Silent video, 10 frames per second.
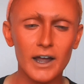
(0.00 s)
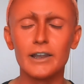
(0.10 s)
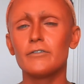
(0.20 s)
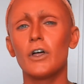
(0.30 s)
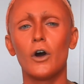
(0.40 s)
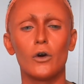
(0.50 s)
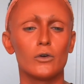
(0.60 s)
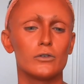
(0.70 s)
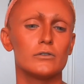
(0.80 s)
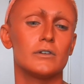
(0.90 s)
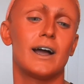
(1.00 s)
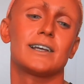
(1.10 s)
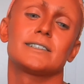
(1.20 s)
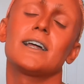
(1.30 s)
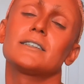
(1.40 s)
love the whole
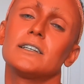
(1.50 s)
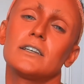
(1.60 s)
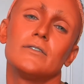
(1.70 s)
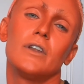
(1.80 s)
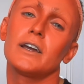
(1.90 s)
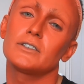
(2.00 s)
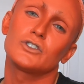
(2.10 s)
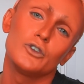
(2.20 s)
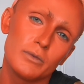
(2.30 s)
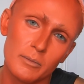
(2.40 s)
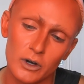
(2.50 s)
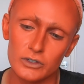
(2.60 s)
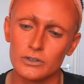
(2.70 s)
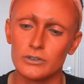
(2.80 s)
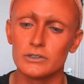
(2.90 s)
aesthetic of like
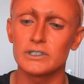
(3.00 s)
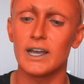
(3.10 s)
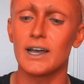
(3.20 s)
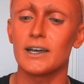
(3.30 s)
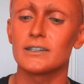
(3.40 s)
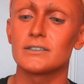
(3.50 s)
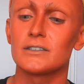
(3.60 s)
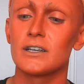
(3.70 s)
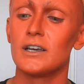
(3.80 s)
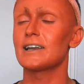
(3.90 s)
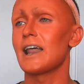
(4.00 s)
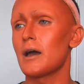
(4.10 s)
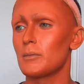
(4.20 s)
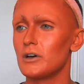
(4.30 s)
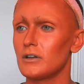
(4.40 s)
supermodels and
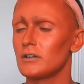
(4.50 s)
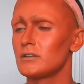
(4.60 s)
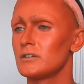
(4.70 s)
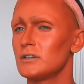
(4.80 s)
glamour.